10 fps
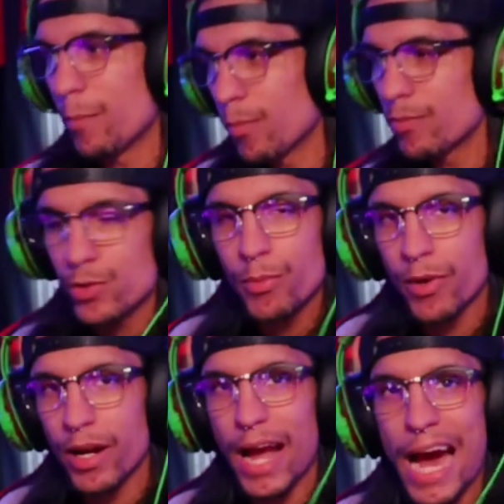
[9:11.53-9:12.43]
do
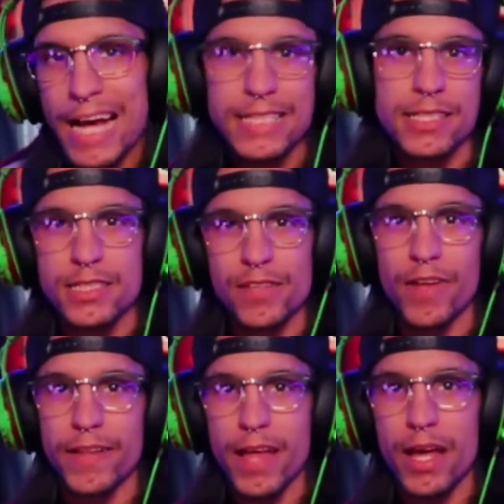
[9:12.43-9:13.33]
more guides and stuff
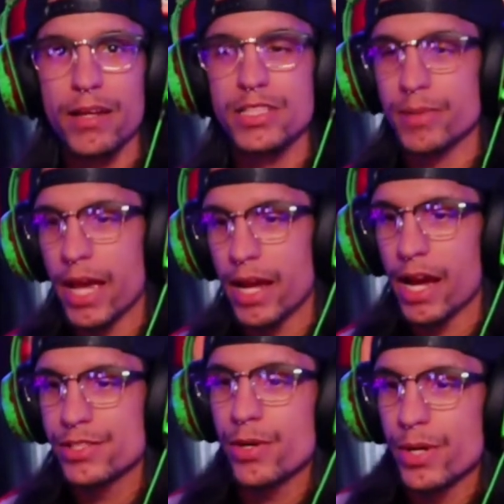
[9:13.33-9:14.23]
like that, and just like, hey
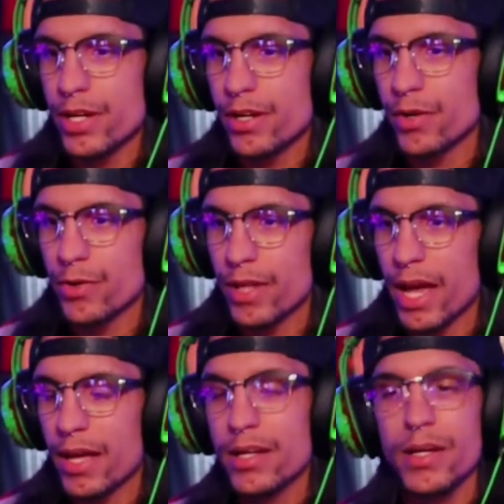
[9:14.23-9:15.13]
guys, go here, go do that.